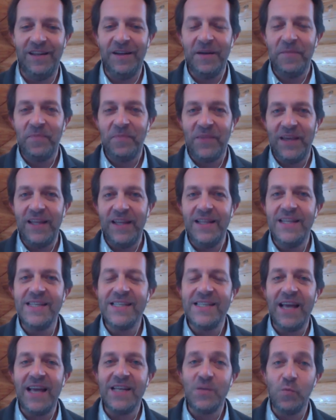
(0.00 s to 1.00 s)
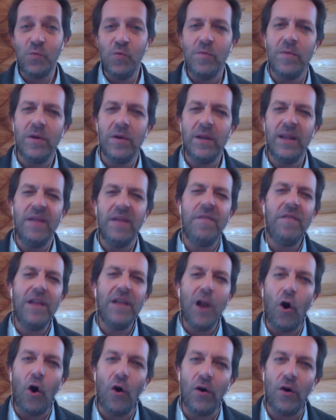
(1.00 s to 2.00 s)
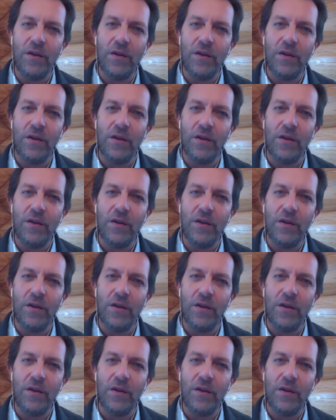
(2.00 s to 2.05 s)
in this case woman they feel heard